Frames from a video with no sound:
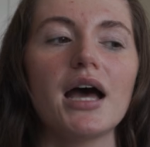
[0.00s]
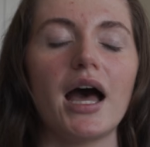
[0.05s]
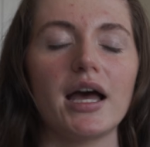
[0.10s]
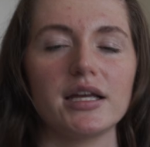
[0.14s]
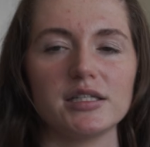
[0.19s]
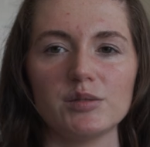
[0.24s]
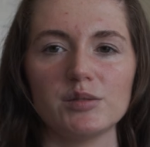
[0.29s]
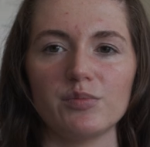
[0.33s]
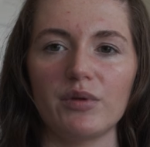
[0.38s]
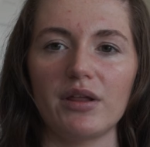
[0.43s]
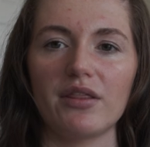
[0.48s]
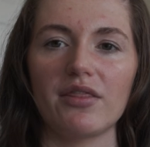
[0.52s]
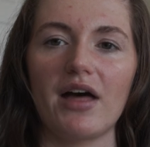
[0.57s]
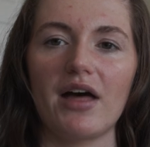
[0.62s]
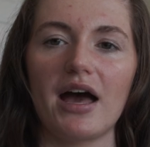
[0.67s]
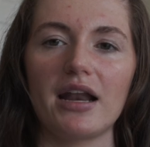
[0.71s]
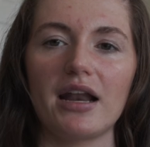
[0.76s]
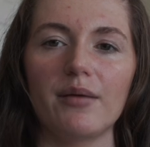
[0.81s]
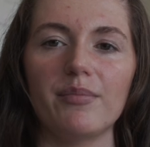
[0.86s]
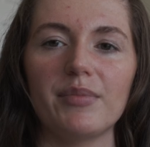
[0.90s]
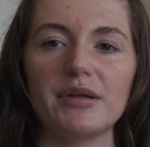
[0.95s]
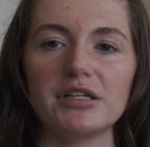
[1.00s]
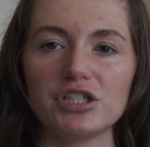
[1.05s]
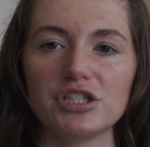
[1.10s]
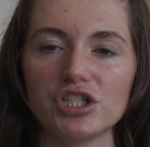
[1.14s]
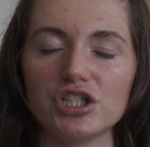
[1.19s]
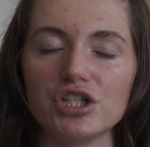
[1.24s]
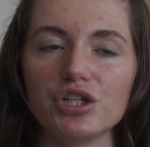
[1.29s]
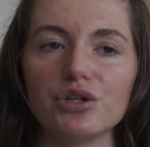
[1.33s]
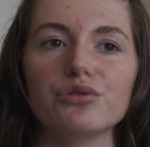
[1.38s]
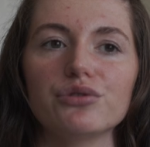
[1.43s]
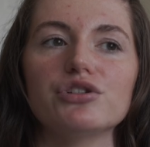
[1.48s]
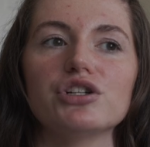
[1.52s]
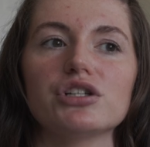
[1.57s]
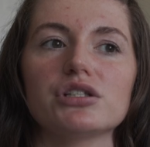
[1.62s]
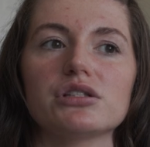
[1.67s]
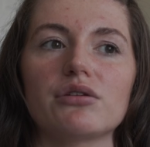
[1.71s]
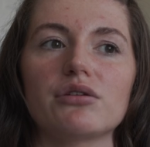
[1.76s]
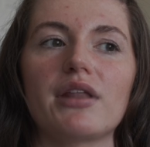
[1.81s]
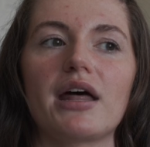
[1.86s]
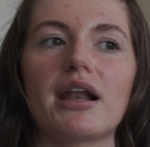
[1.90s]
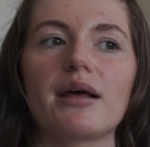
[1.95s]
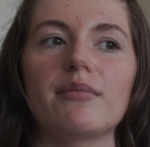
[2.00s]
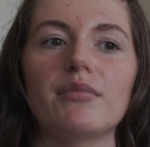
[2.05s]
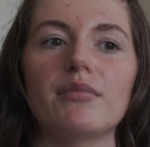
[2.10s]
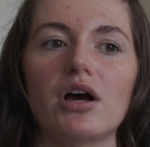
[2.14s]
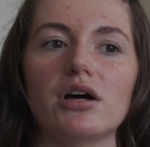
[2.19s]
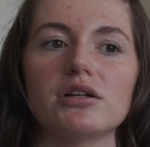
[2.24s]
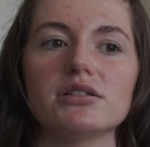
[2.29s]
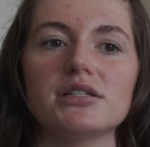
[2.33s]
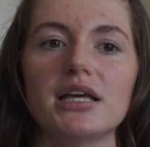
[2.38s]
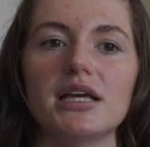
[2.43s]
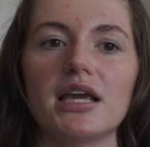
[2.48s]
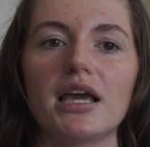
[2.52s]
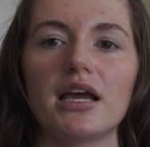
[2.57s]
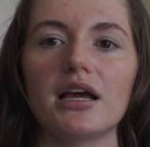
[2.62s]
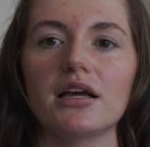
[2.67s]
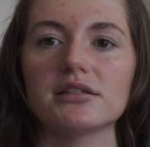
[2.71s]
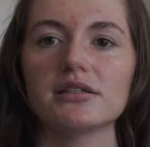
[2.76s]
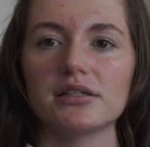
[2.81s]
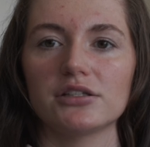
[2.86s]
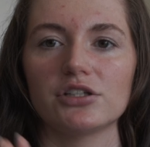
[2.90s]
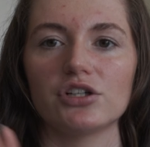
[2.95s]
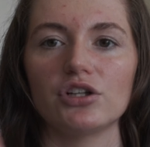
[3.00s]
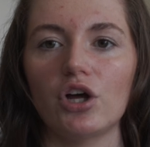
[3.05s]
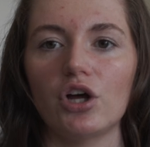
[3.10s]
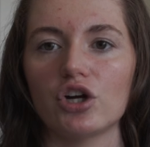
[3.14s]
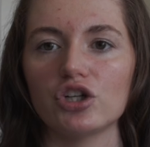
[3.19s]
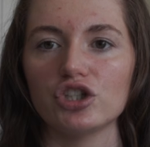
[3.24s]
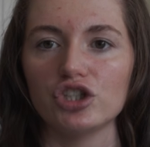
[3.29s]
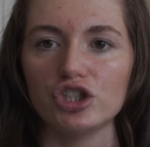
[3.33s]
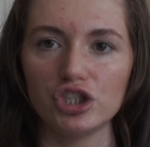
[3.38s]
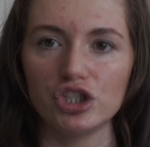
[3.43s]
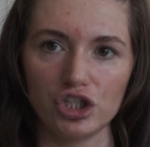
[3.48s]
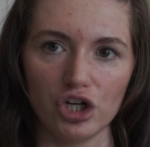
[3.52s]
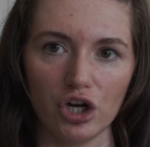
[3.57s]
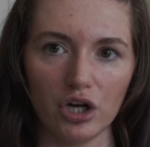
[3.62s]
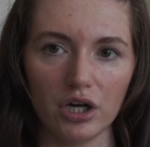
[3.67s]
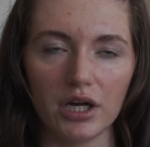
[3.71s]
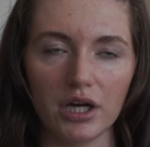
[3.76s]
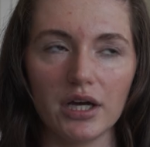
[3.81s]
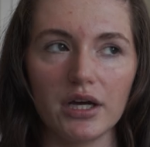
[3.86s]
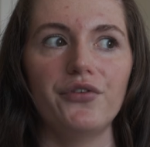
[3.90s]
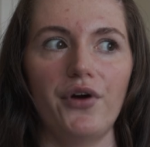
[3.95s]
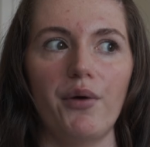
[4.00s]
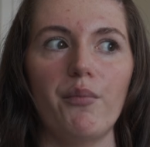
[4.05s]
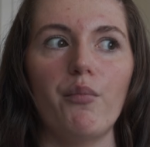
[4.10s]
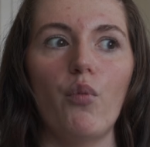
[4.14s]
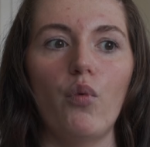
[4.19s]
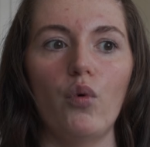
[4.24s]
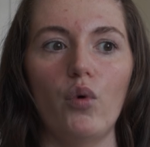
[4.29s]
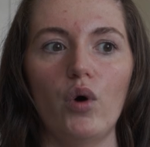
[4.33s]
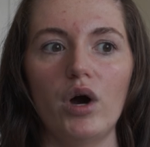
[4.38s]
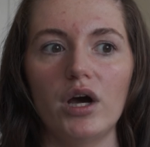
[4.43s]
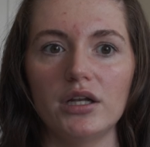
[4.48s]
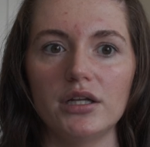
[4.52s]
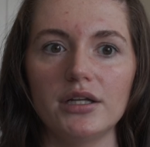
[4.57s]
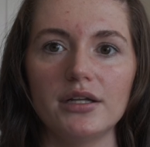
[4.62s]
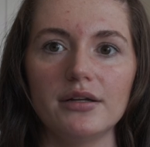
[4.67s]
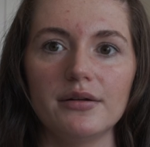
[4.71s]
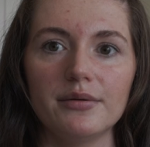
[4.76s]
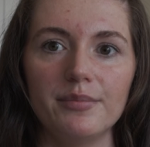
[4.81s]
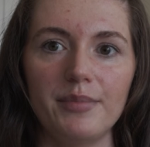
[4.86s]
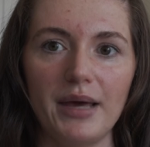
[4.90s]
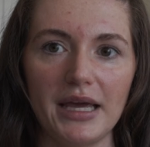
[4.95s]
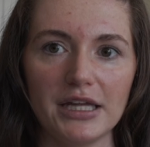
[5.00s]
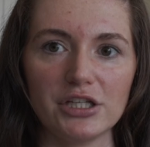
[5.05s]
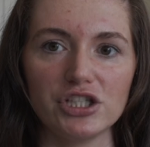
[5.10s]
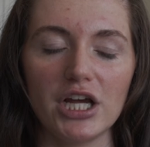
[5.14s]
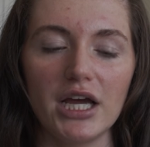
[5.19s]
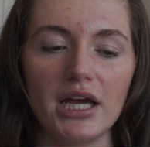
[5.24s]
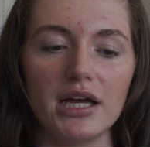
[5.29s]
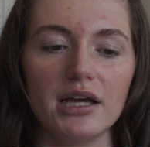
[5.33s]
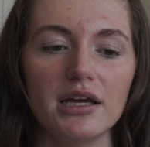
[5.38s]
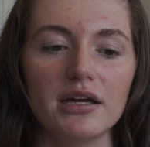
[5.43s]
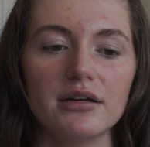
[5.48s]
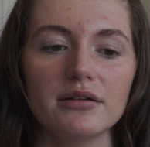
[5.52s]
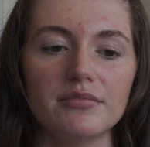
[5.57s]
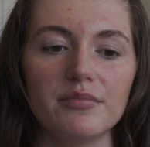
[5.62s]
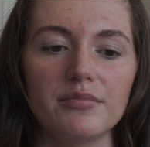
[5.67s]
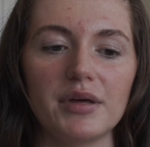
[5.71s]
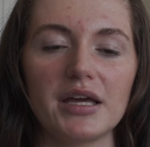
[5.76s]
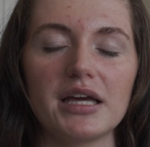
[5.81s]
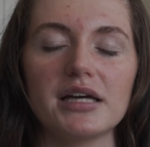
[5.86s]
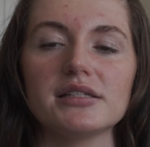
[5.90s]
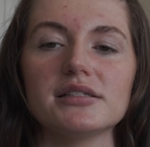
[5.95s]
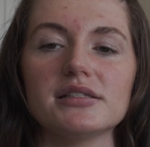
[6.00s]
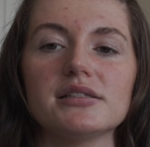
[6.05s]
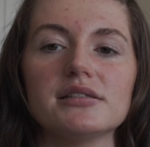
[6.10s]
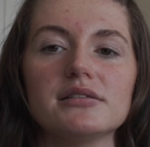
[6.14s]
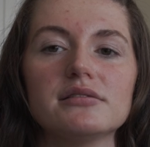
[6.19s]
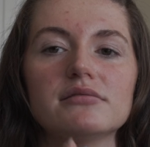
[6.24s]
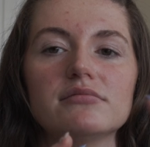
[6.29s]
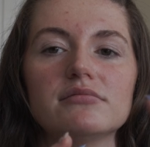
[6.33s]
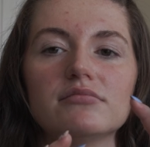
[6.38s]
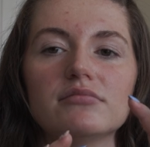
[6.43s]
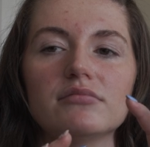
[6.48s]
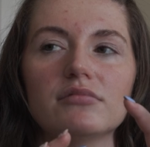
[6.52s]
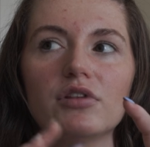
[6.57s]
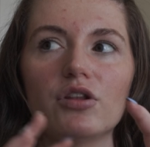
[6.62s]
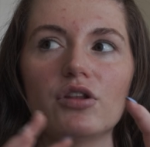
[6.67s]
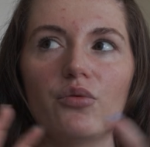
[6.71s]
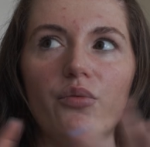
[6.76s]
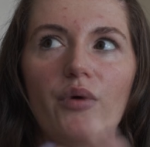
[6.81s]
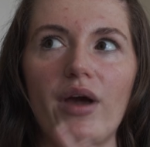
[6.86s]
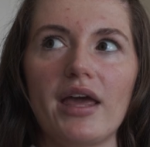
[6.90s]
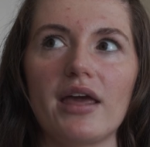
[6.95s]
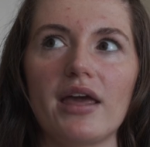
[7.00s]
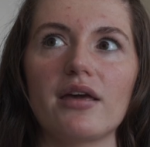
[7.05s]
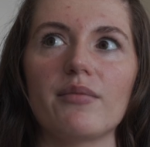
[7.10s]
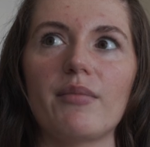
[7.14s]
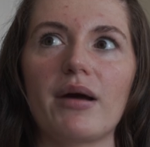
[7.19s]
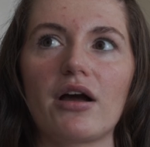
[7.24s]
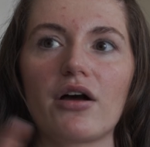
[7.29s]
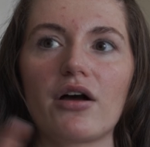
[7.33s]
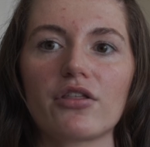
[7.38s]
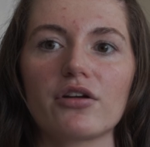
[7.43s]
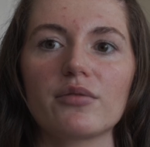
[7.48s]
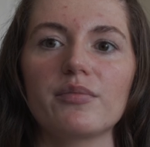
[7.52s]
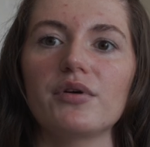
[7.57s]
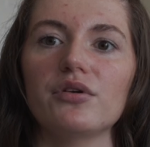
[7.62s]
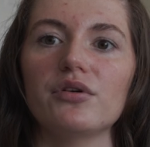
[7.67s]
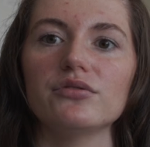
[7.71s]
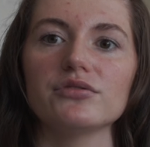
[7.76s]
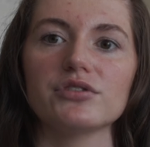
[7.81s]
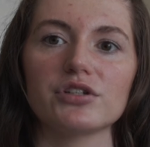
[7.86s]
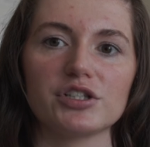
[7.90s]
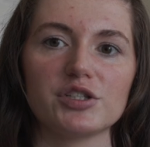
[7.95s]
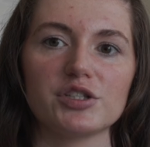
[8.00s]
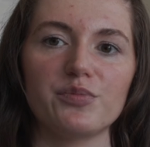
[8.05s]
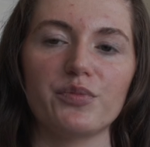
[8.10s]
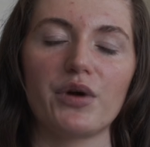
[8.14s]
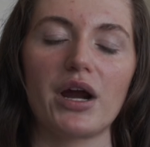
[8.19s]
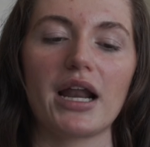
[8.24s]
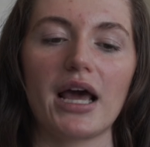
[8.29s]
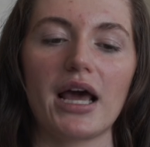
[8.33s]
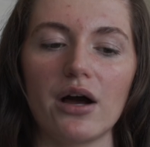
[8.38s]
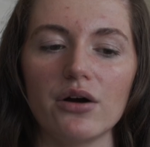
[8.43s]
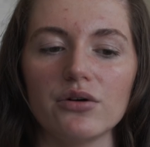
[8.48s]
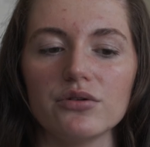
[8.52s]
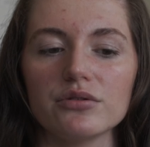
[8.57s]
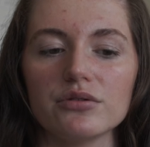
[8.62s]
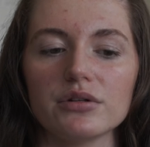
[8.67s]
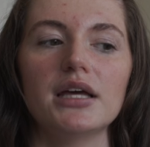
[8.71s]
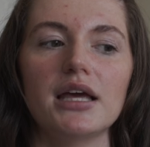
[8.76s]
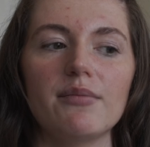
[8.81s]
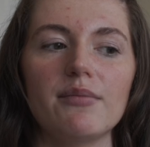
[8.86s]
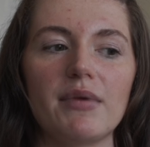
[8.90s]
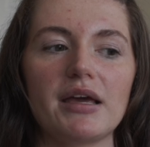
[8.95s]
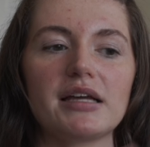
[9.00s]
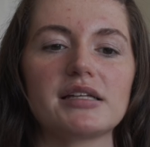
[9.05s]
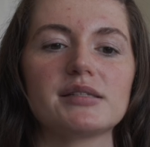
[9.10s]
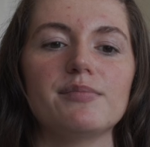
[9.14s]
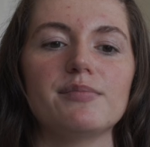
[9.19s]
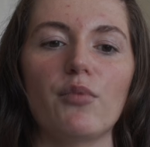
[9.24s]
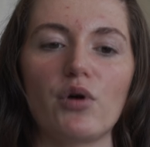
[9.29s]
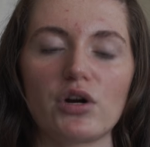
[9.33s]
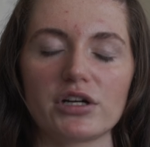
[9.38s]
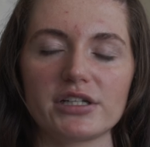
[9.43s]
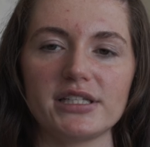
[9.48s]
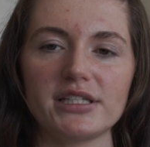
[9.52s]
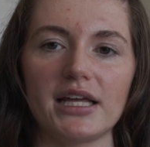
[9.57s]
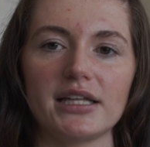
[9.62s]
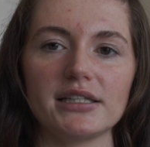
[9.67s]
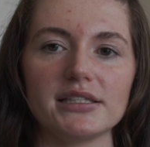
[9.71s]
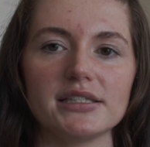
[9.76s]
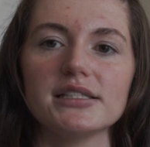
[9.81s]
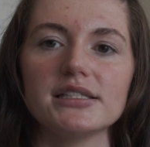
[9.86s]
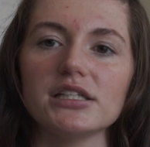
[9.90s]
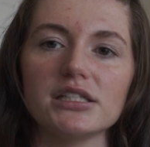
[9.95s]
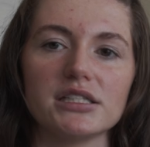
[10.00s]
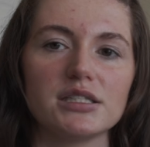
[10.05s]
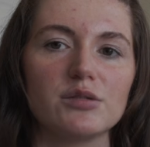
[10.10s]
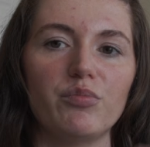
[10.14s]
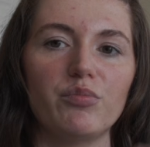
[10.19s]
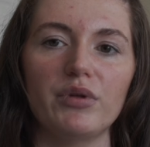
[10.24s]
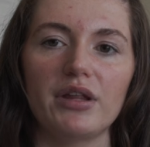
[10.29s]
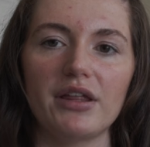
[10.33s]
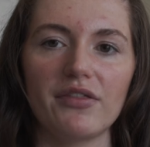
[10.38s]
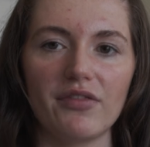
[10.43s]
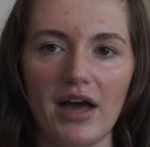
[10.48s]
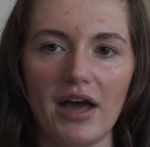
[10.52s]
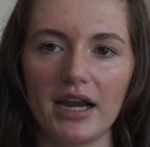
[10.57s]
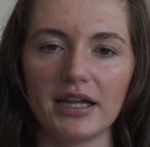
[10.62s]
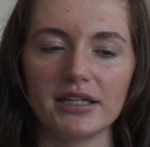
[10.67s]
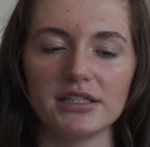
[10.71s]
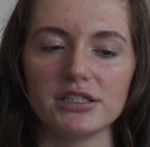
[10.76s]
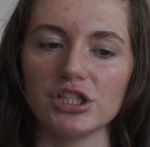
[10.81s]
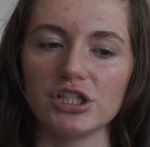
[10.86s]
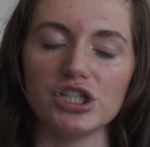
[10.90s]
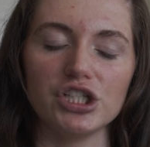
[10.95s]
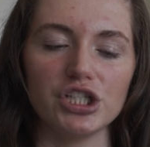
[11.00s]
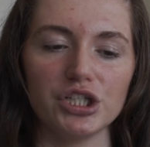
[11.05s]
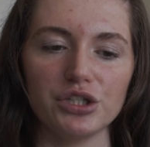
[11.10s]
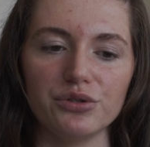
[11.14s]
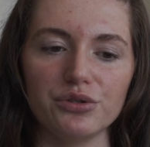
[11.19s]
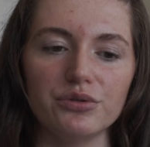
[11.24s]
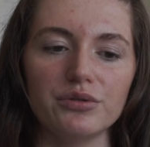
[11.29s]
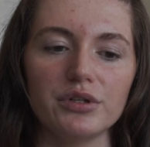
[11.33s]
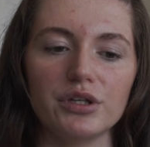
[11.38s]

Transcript: I split that up into 2 just so that I'm not taking such a large chunk from one paycheck, because the way my other bills are spread out, it makes more sense to split that into 2.